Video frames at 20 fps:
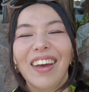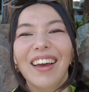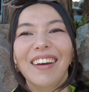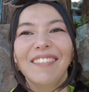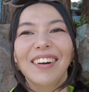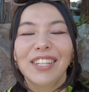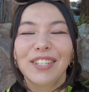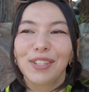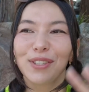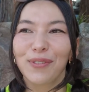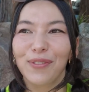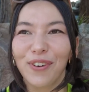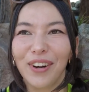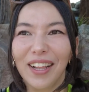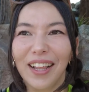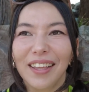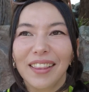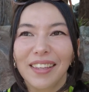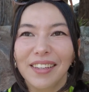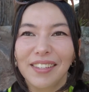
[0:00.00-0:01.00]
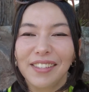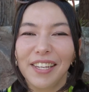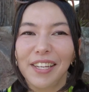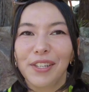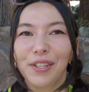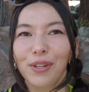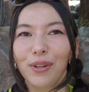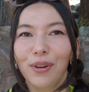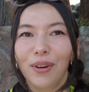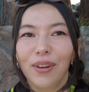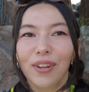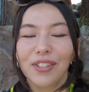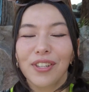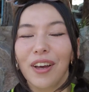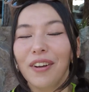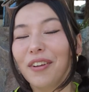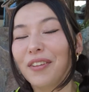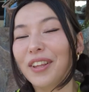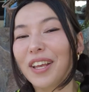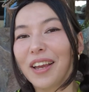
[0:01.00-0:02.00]
which is for like the seasonal
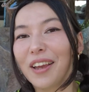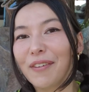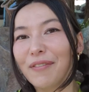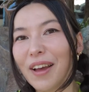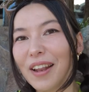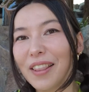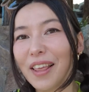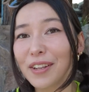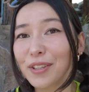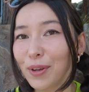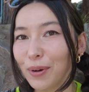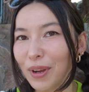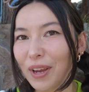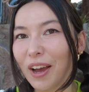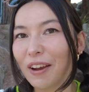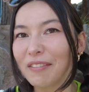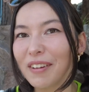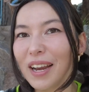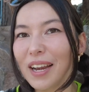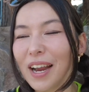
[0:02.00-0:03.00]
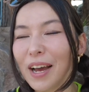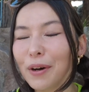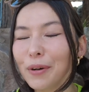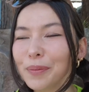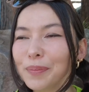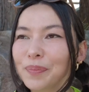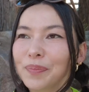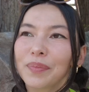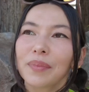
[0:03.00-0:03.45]
Donald Duck event that's going on right now.